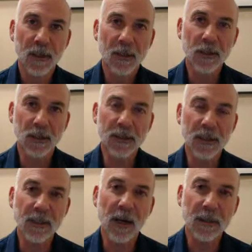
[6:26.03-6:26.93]
So just
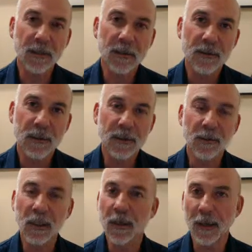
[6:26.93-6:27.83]
a thought, just
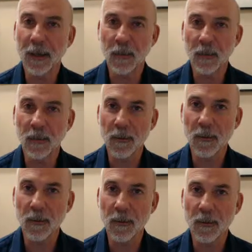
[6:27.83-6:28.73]
something to think about.
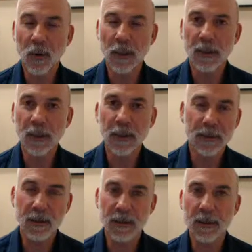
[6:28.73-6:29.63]
We're going to get
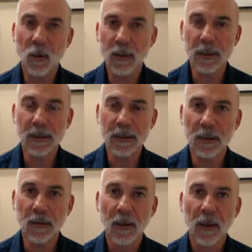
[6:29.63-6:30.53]
into this in more
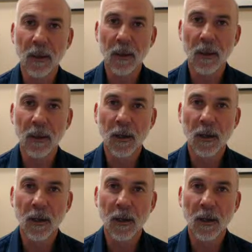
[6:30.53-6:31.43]
detail. We're going to
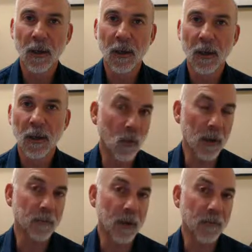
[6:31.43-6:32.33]
talk more about
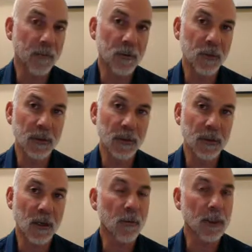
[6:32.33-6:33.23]
what better food choices
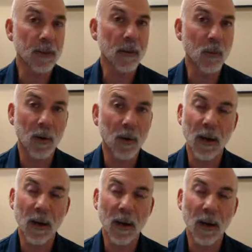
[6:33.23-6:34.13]
are. We're going to talk more about
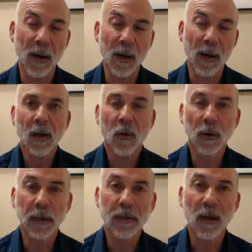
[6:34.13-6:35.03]
activity. We're
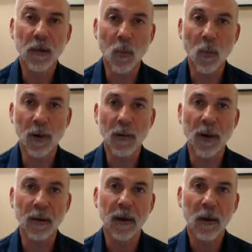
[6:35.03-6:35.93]
going to talk more
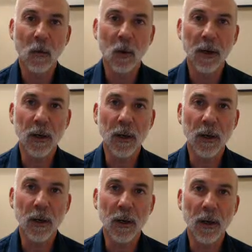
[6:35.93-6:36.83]
about what not
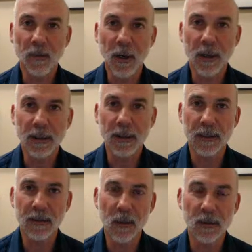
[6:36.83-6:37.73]
to let your body get
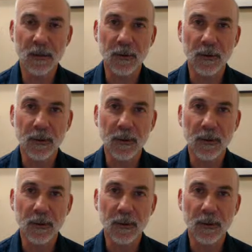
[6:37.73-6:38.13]
exposed to.